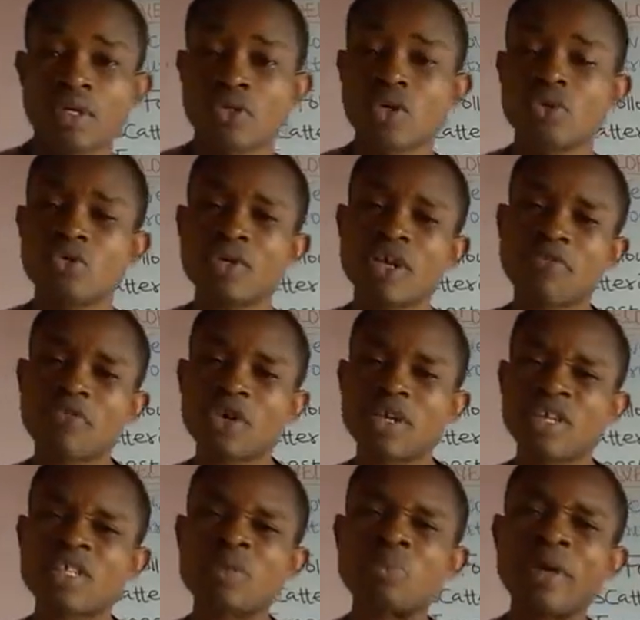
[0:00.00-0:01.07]
So
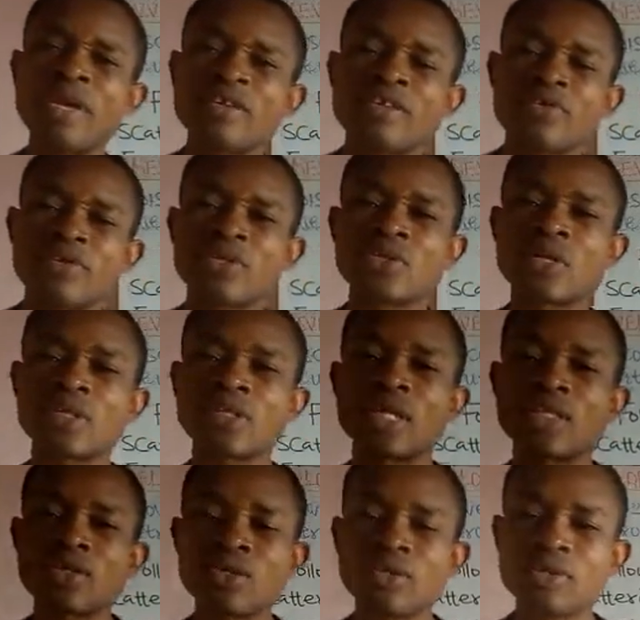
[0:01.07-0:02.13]
Rutherford explained the result
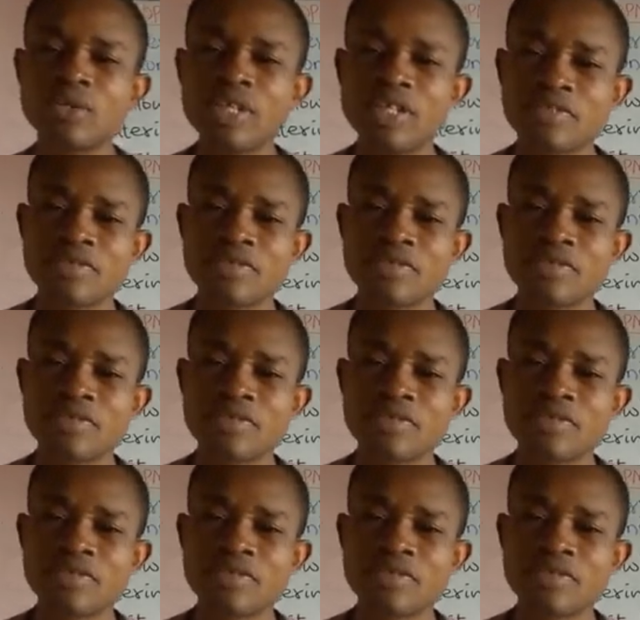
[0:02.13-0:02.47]
that the only